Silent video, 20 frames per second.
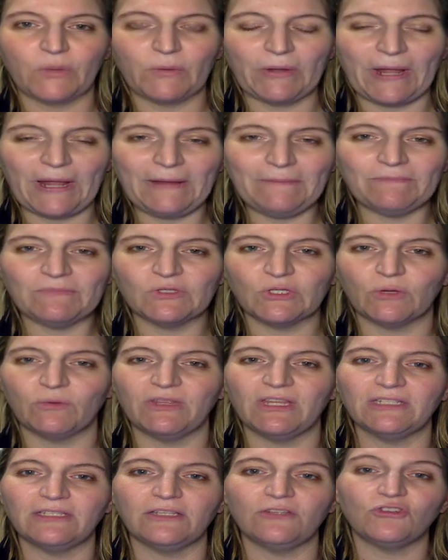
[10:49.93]
Okay, so
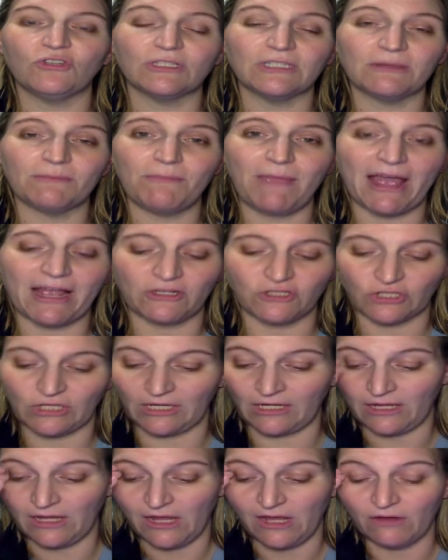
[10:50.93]
this is just a
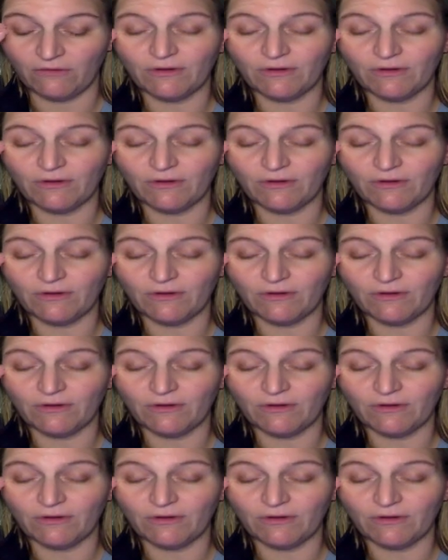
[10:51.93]
matching.